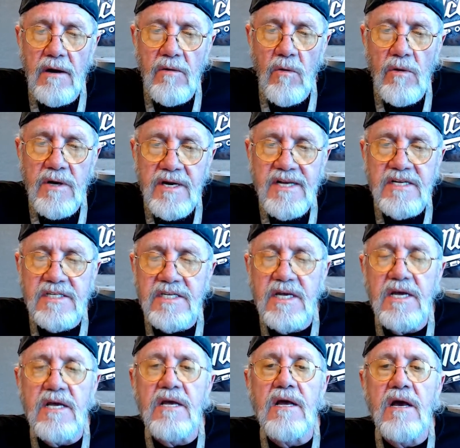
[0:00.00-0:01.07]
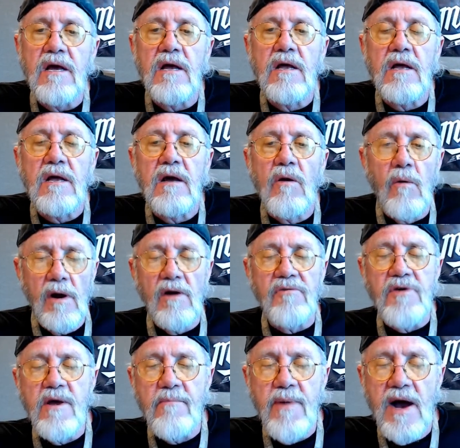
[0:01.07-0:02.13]
D.C., why aren't
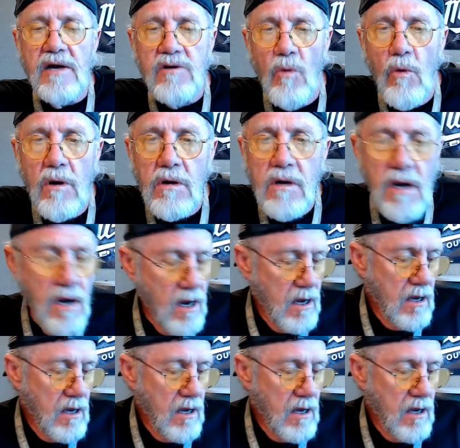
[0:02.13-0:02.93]
they back to work?